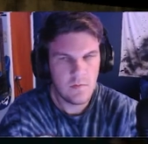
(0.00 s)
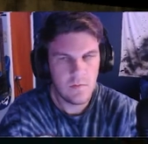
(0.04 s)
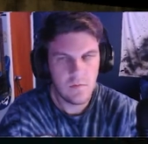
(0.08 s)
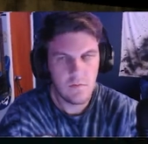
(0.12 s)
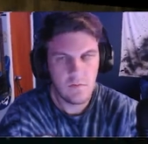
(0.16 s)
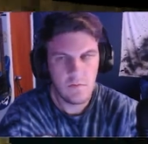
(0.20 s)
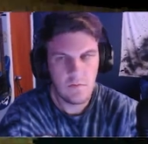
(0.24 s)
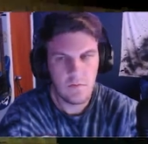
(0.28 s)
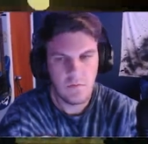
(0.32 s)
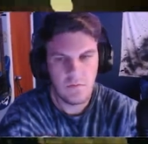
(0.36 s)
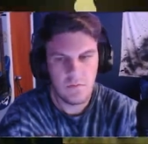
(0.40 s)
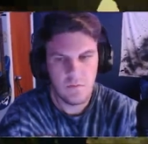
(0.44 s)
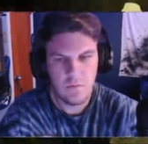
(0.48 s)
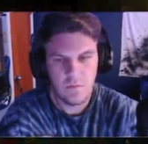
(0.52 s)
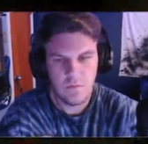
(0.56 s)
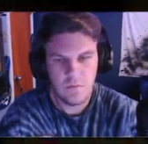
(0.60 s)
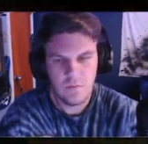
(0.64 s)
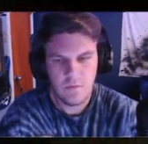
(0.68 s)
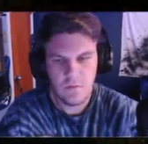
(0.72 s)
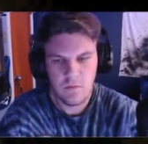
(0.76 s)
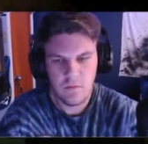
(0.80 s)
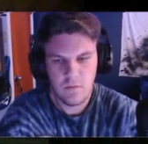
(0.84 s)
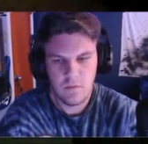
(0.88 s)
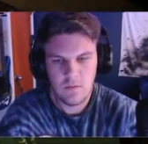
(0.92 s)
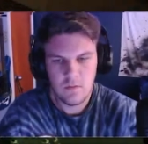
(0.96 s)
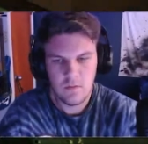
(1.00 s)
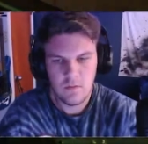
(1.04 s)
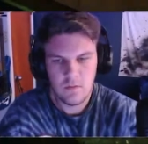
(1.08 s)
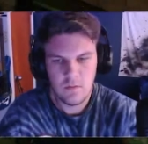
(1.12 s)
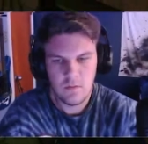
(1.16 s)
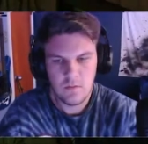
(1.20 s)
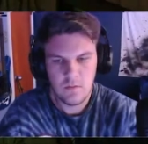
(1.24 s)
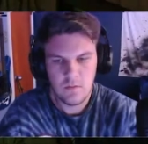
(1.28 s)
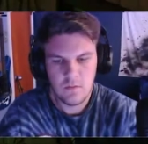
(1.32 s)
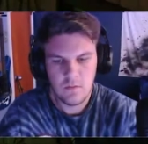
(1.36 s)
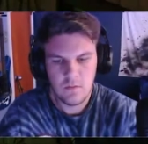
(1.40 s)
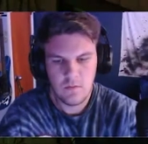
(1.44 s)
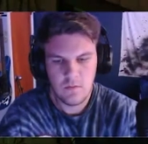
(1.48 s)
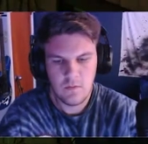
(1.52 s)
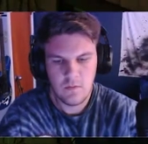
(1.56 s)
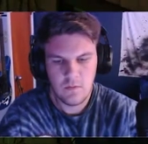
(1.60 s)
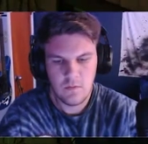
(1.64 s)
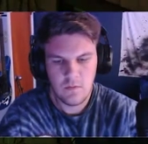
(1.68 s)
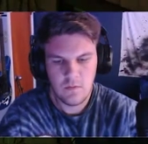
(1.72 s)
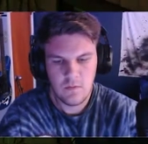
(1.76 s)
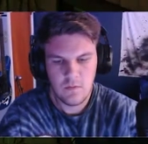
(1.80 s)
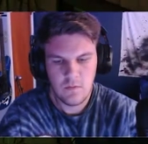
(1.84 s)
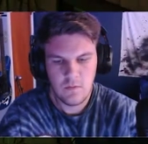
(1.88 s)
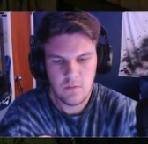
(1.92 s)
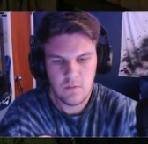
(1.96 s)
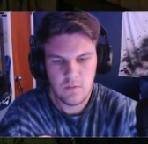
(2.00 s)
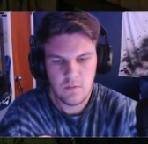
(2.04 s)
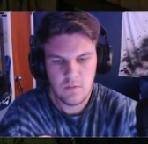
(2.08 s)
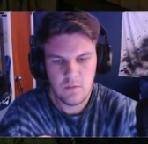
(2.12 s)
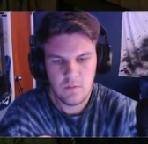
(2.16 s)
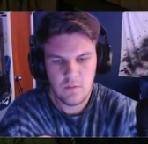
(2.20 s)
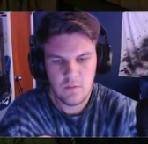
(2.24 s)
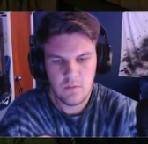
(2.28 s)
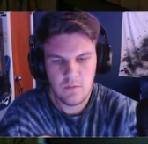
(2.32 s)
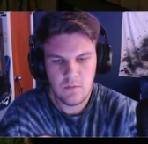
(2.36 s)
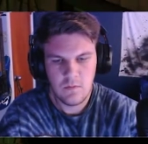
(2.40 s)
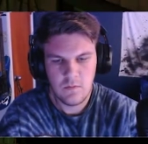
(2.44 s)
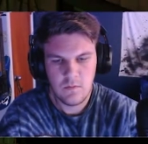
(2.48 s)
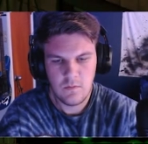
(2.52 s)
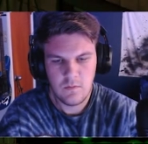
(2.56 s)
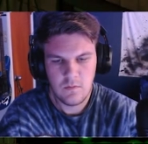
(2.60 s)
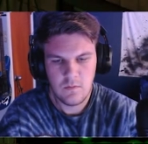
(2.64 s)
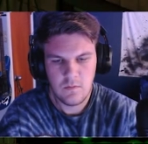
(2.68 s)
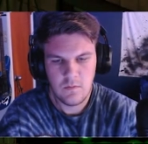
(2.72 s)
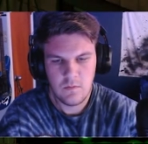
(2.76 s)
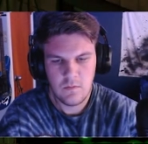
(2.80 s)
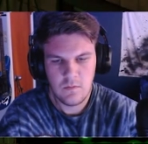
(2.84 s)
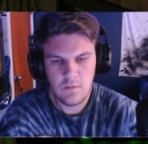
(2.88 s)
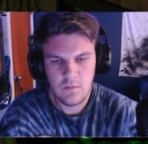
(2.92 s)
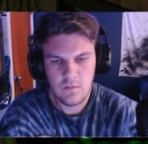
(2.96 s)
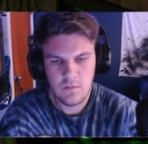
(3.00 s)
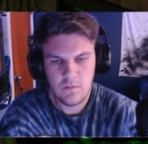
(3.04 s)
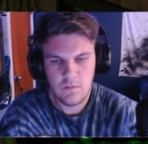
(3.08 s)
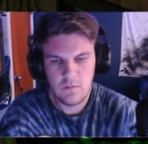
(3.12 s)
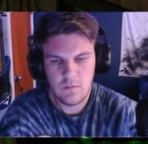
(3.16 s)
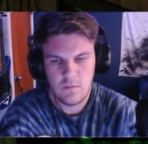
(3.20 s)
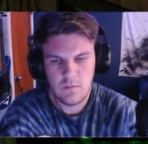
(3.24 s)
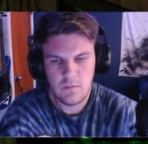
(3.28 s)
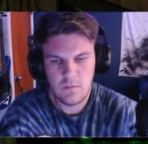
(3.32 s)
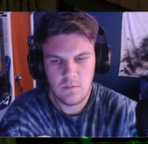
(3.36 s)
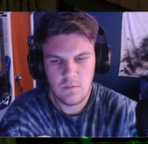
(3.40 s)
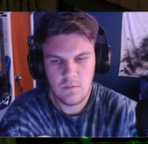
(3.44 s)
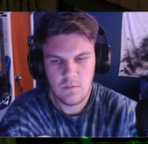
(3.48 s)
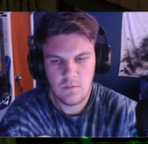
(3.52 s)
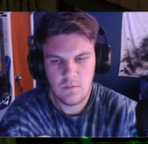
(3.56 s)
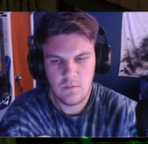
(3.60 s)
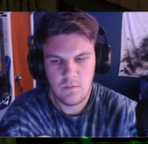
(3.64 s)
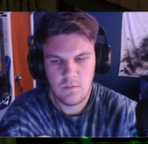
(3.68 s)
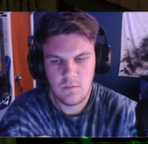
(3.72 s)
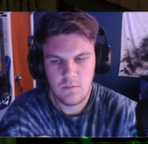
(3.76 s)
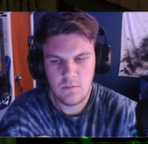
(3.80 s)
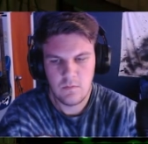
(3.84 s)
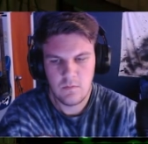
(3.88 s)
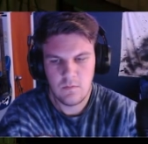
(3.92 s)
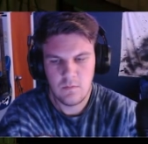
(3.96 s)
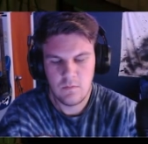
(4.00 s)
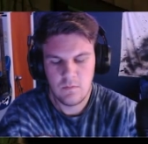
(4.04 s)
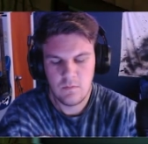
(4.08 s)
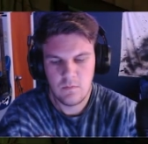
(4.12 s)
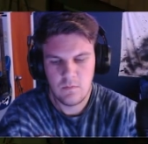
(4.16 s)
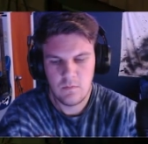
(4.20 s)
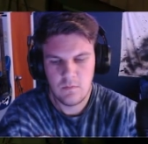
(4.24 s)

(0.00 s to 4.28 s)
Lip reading: (no one is talking)